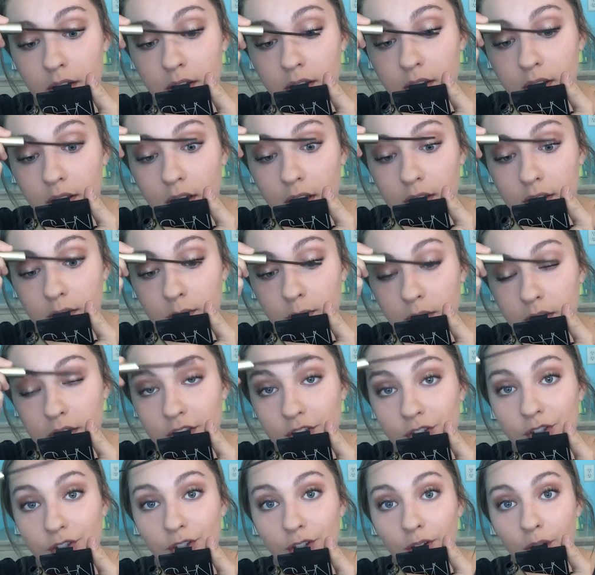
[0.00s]
that's
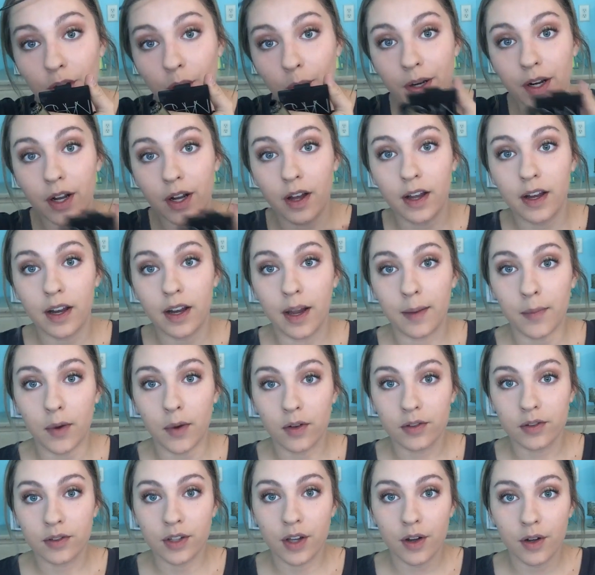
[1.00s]
what's going on. I'm
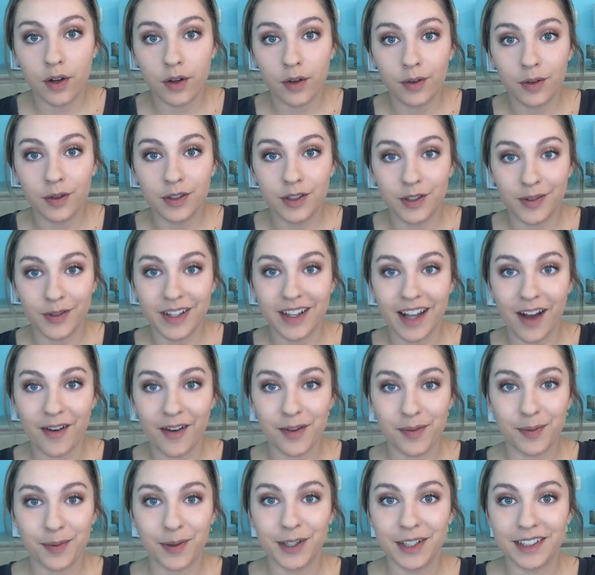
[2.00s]
also doing that
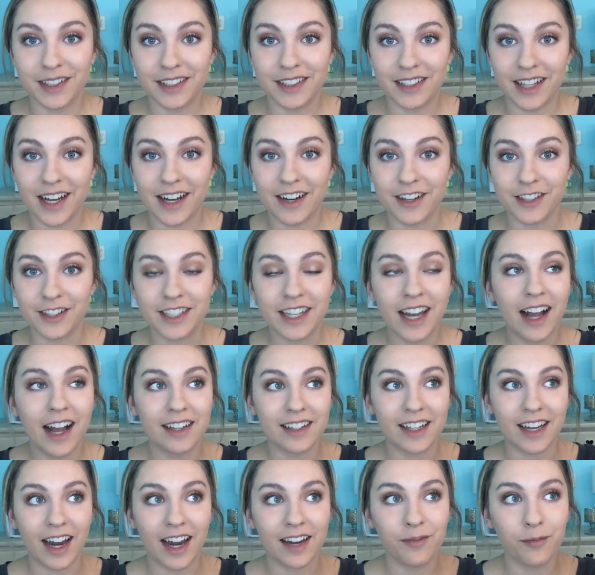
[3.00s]
with Pretty Little Liars. Yeah,
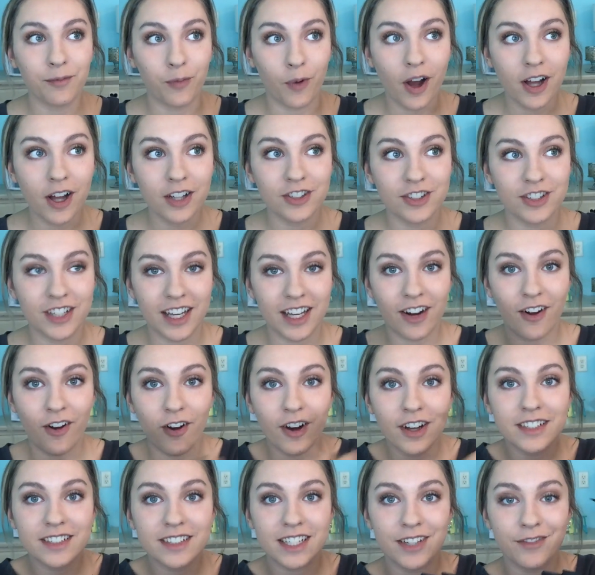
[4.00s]
like I watched it
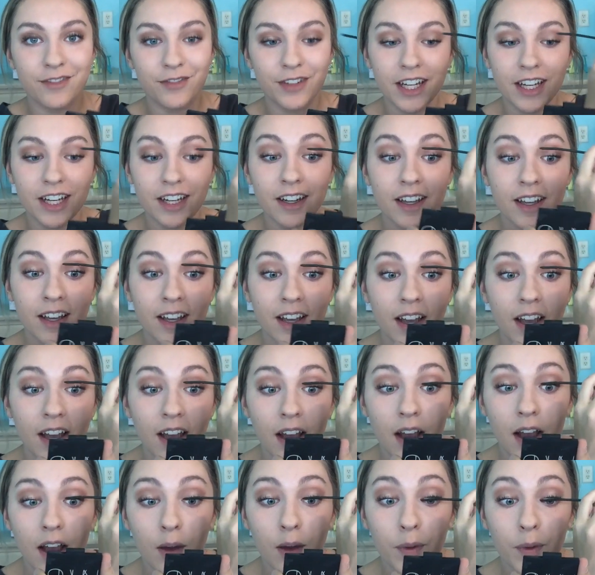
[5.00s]
on TV
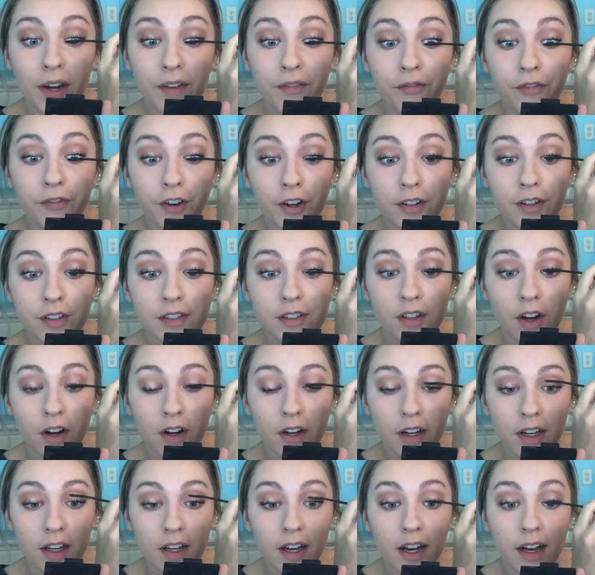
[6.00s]
when it first
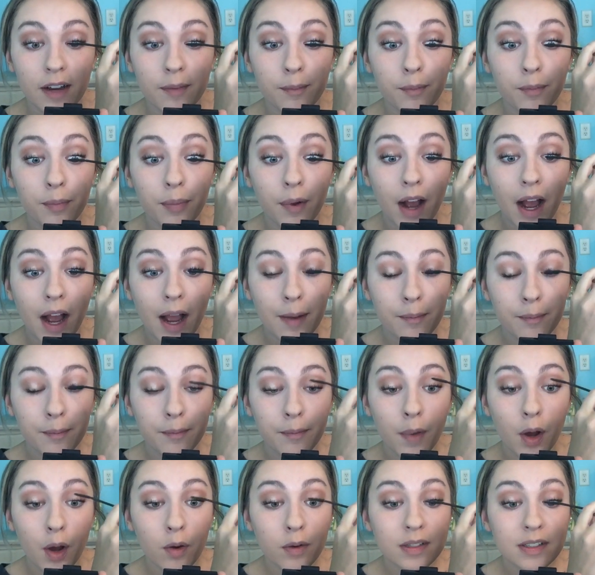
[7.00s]
started, and
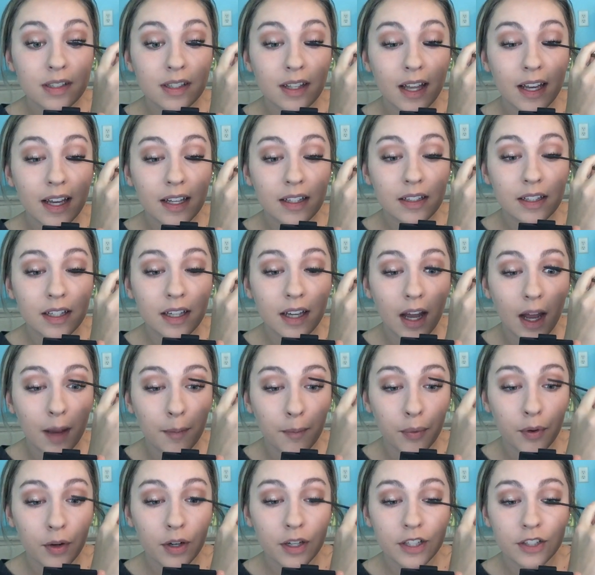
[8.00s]

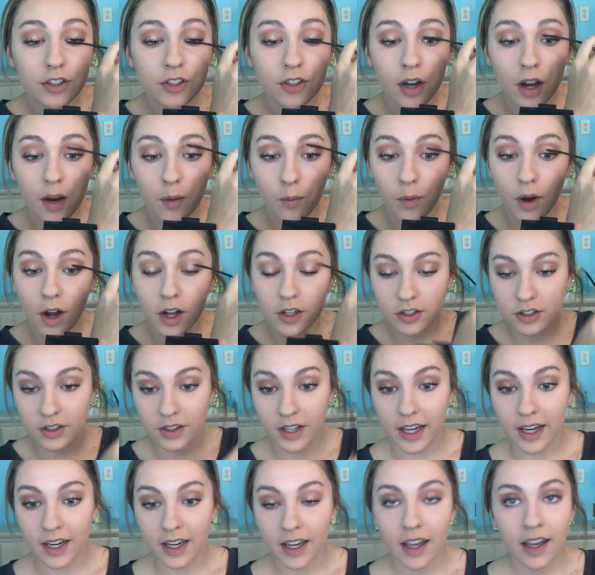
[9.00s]
I'm pretty sure I watched
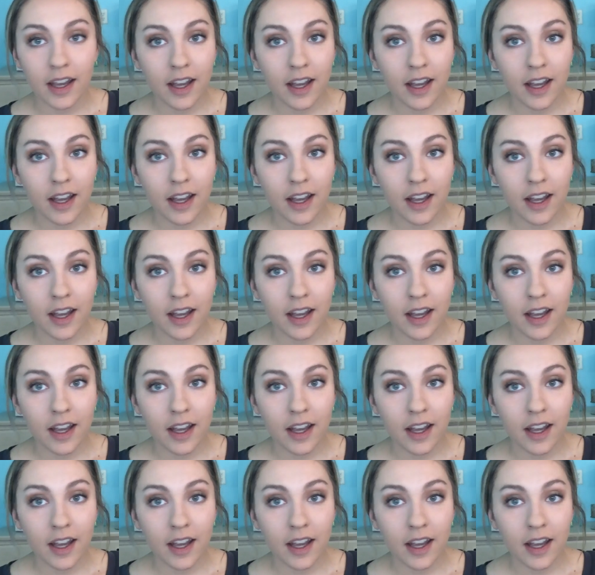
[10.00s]
like